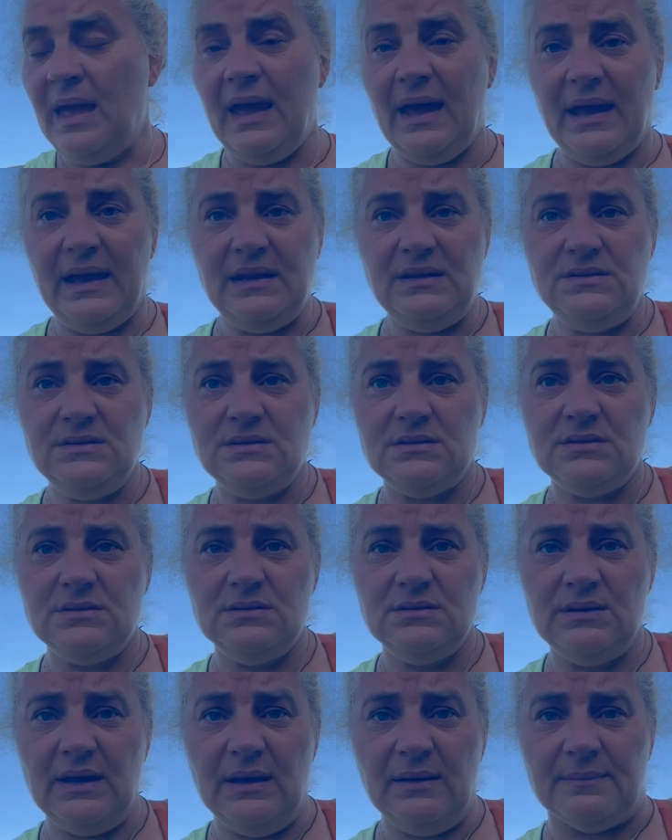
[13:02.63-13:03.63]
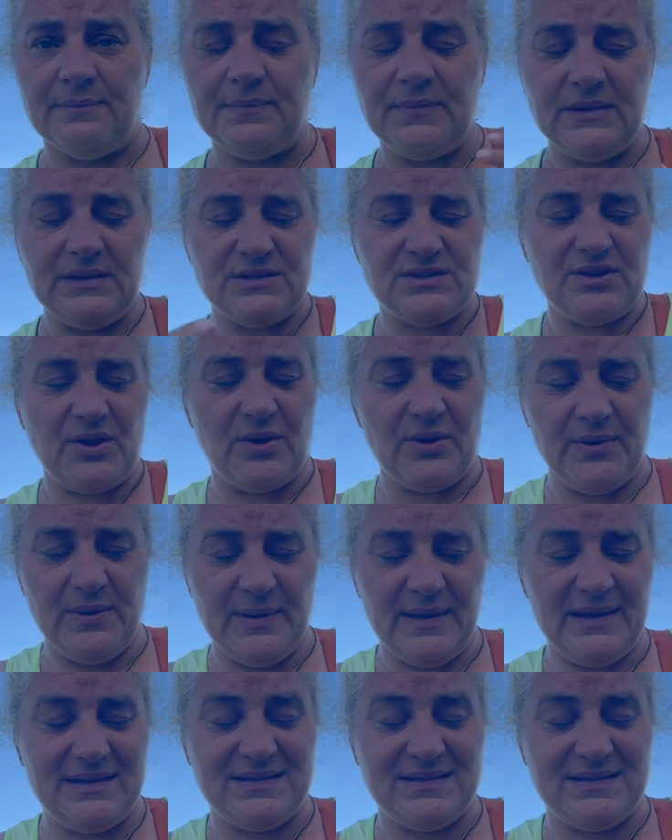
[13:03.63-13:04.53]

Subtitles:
And yeah, so it